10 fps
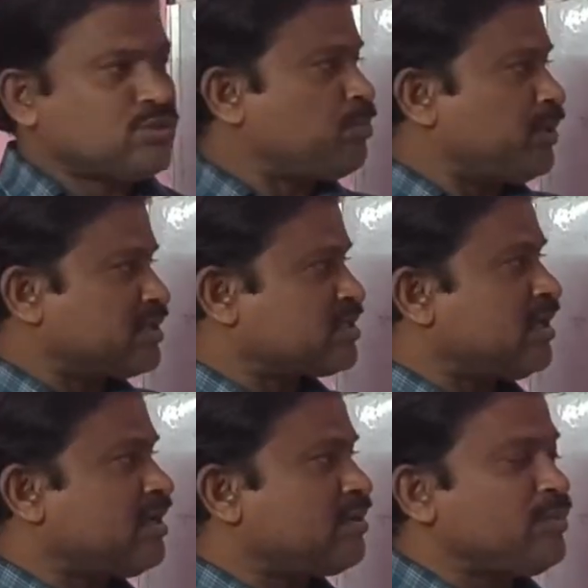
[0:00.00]
So
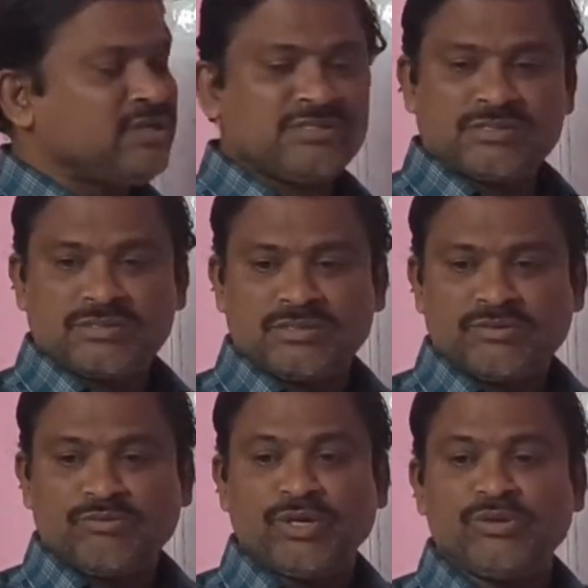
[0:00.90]
personal letter means
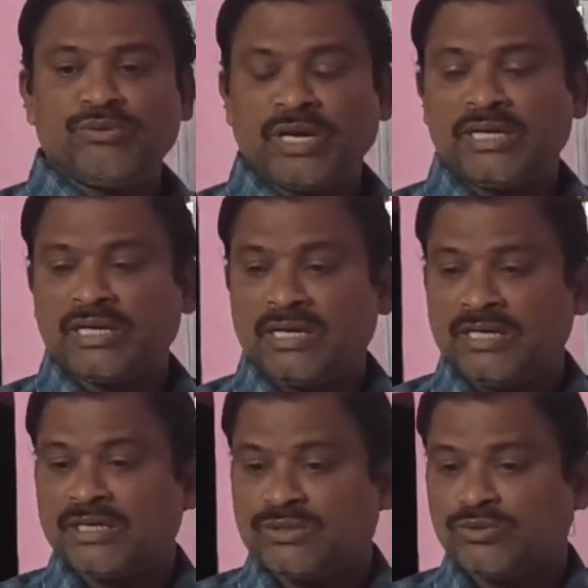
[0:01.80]
when you write a
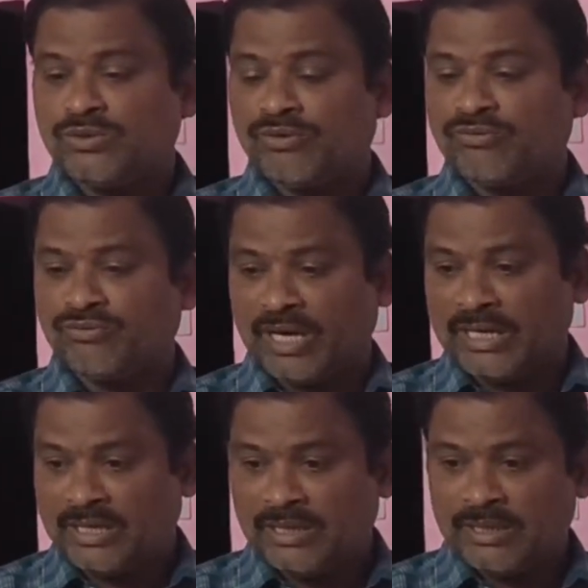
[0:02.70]
letter to your
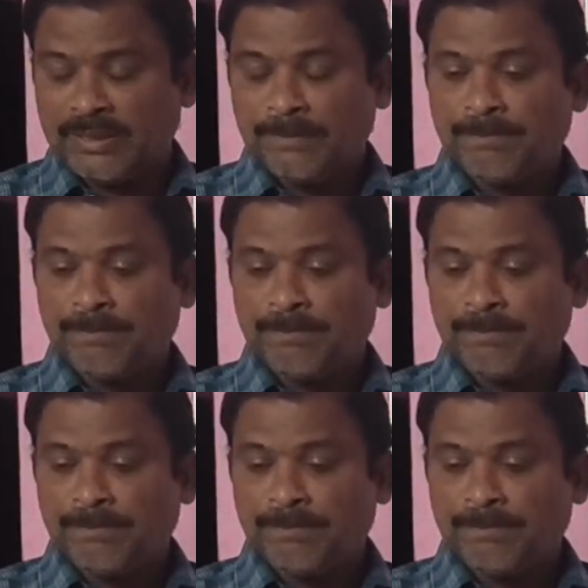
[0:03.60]
friend,